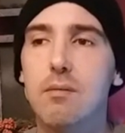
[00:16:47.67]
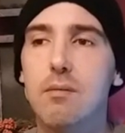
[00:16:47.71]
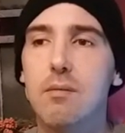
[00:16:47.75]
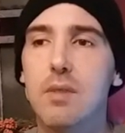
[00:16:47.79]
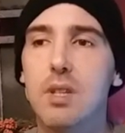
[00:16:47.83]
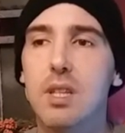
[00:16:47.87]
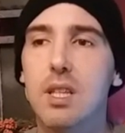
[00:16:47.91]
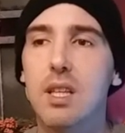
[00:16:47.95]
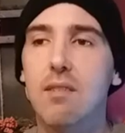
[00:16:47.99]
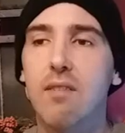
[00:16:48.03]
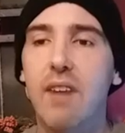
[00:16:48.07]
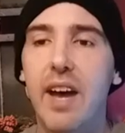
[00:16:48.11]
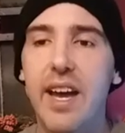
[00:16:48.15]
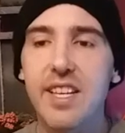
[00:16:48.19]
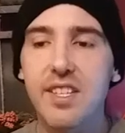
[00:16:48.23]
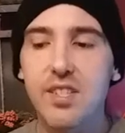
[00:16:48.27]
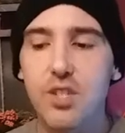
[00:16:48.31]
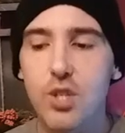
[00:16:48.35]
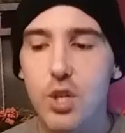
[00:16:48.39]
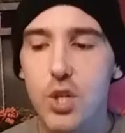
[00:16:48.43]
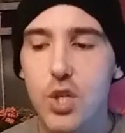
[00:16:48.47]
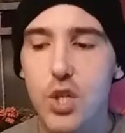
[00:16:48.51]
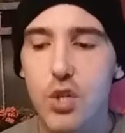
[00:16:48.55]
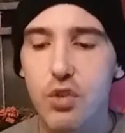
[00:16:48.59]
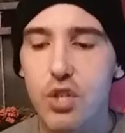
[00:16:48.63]
the last
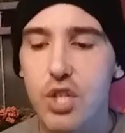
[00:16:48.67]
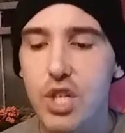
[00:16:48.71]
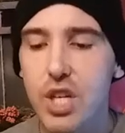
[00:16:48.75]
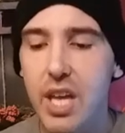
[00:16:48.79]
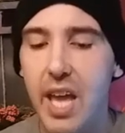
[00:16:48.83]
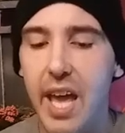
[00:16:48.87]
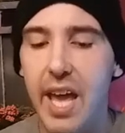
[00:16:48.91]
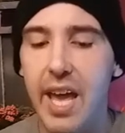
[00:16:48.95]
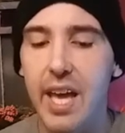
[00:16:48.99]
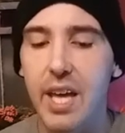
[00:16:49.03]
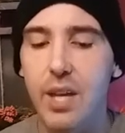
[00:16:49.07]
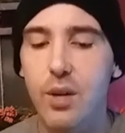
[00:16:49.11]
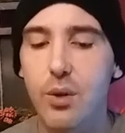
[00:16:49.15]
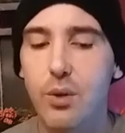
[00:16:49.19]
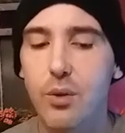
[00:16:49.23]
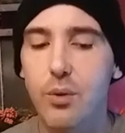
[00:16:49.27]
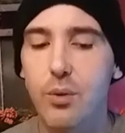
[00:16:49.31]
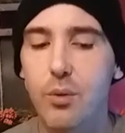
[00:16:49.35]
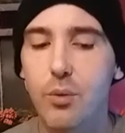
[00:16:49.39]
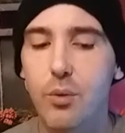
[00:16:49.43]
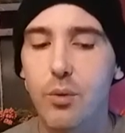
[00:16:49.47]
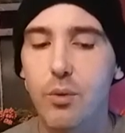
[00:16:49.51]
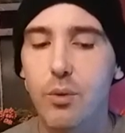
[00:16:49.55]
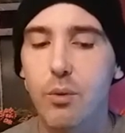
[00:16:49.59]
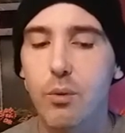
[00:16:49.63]
surgery she had
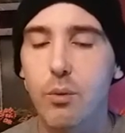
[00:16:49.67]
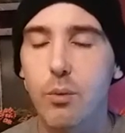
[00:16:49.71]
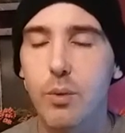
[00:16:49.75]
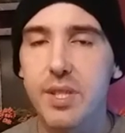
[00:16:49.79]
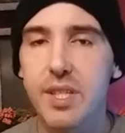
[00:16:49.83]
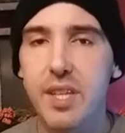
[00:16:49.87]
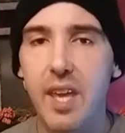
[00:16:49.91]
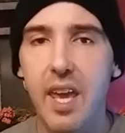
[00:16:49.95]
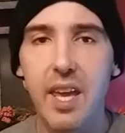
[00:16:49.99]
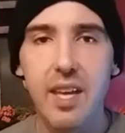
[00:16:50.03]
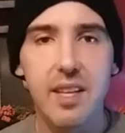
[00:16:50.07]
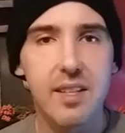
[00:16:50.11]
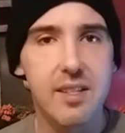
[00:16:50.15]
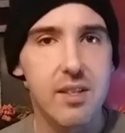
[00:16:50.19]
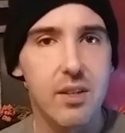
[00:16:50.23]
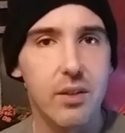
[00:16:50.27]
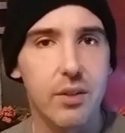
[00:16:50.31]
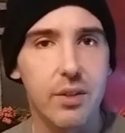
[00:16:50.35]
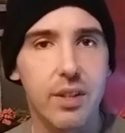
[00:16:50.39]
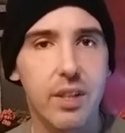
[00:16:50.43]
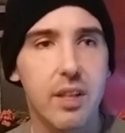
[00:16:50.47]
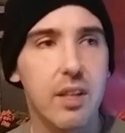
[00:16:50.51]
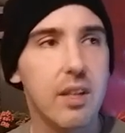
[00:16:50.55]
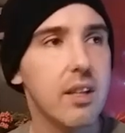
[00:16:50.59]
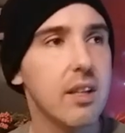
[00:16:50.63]
was canceled.